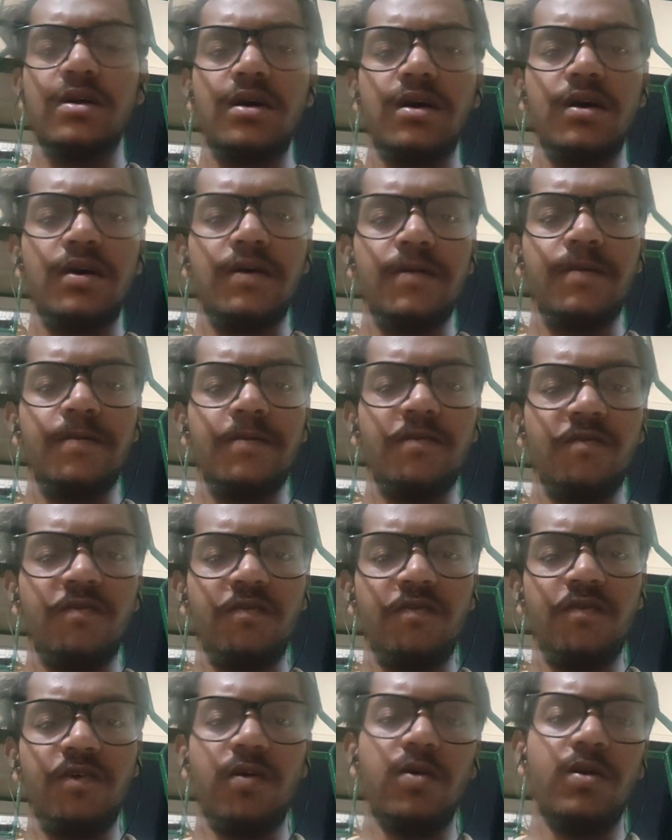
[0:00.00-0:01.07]
I'm
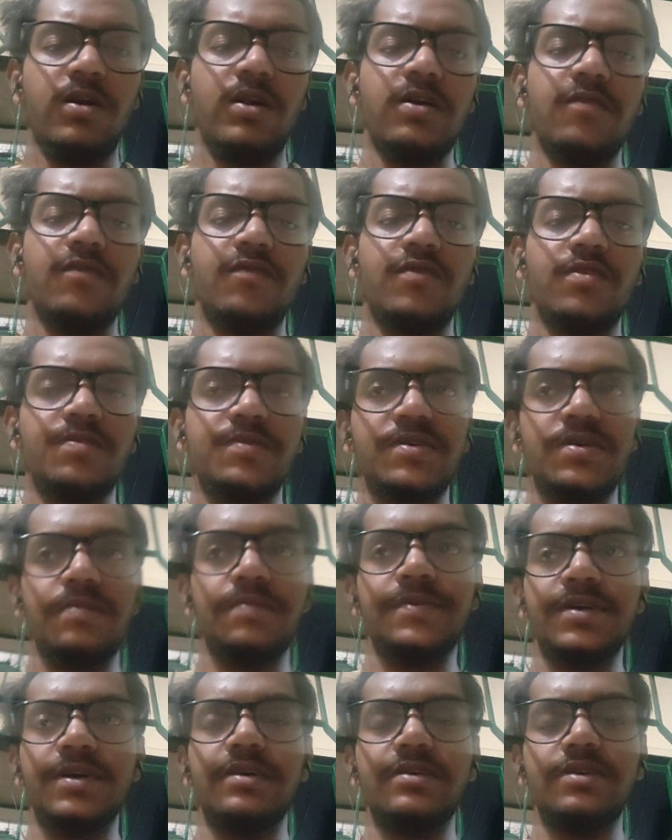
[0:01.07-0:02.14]
forgetting from
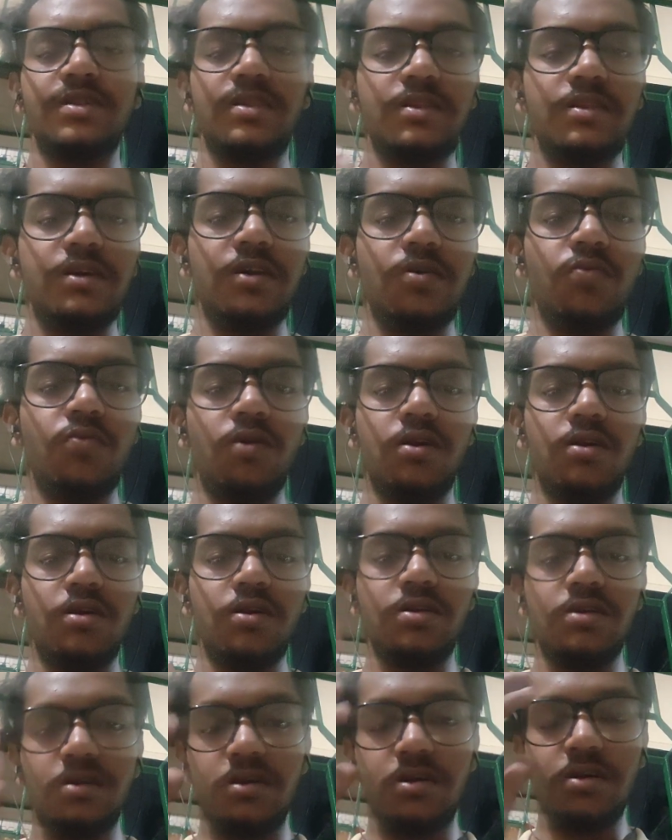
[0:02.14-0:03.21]
subsection 3 what
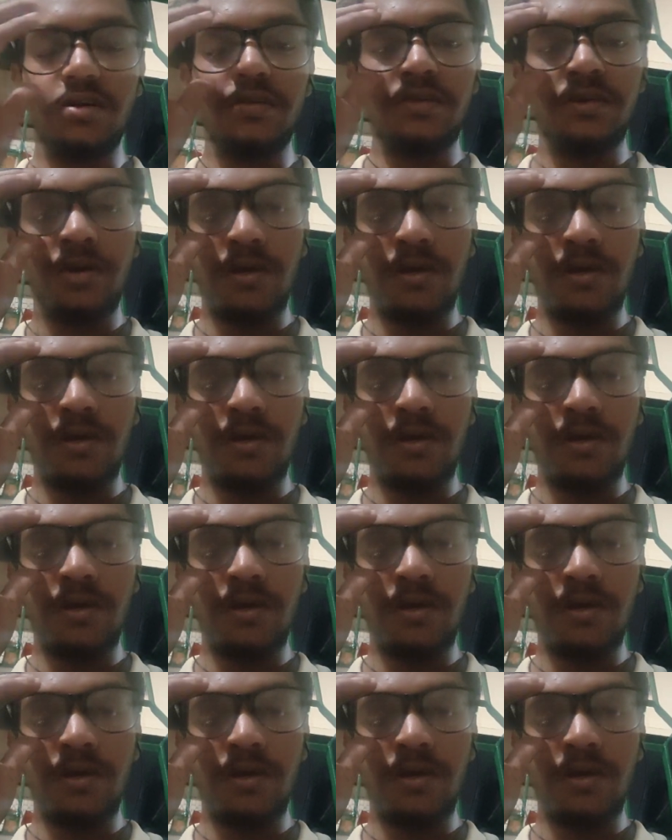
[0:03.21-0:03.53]
it is.